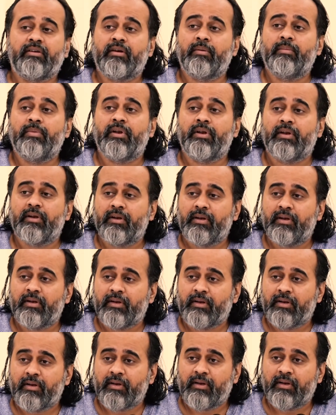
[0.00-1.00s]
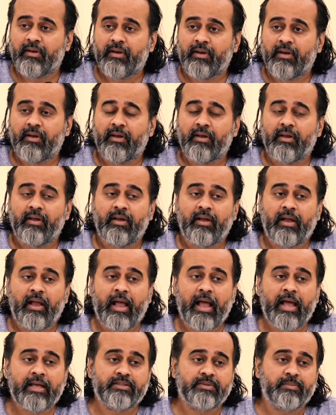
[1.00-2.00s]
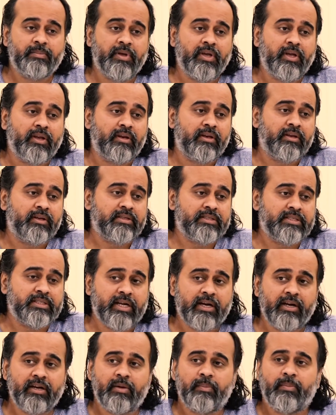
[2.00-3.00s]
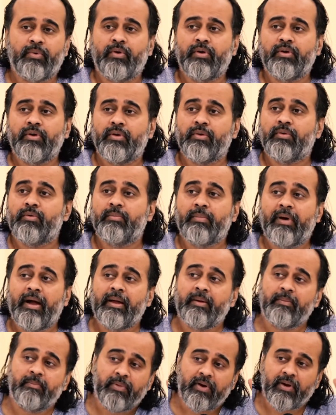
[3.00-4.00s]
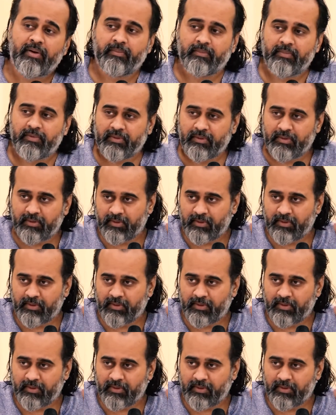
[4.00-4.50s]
trouble has been sent upon you by Brahma.